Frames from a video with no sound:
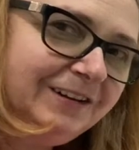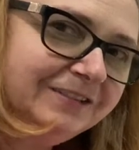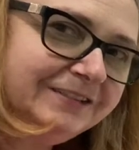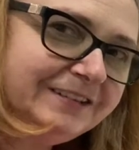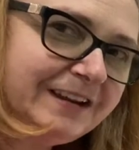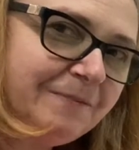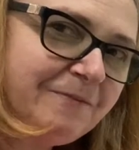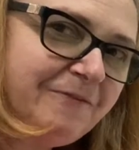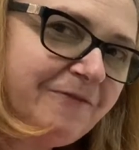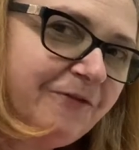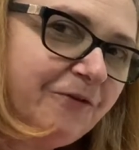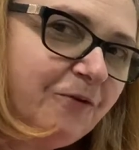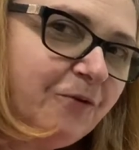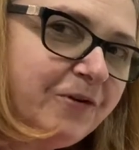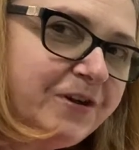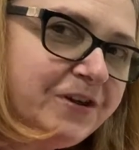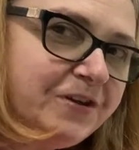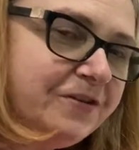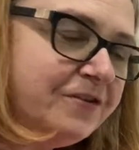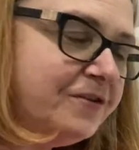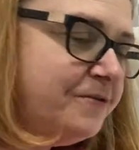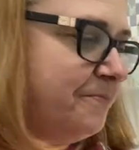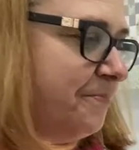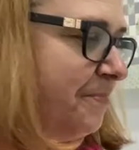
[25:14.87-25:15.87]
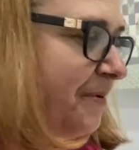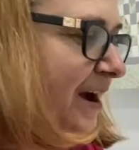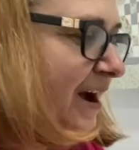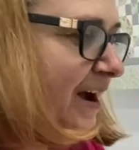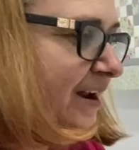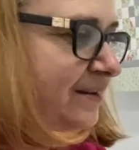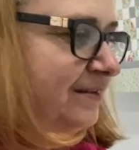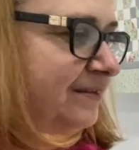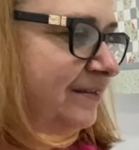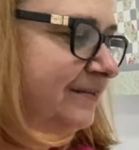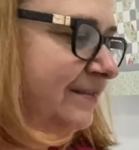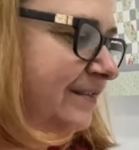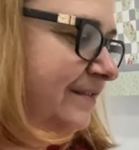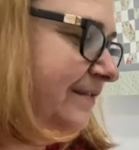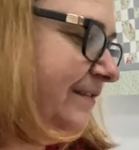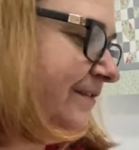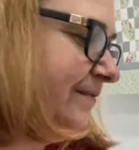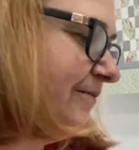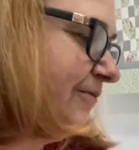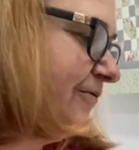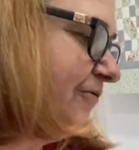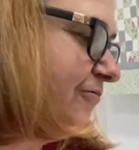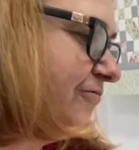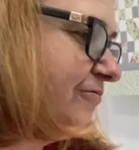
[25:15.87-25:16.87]
dem for you, but
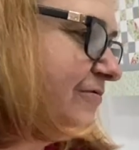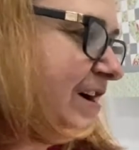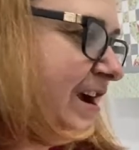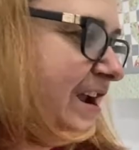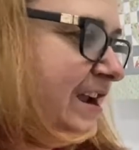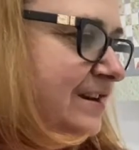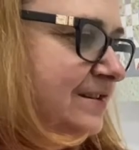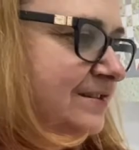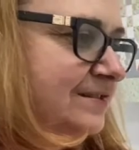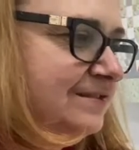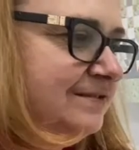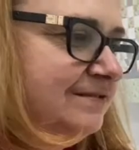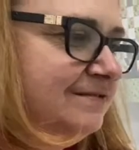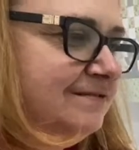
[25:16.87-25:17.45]
great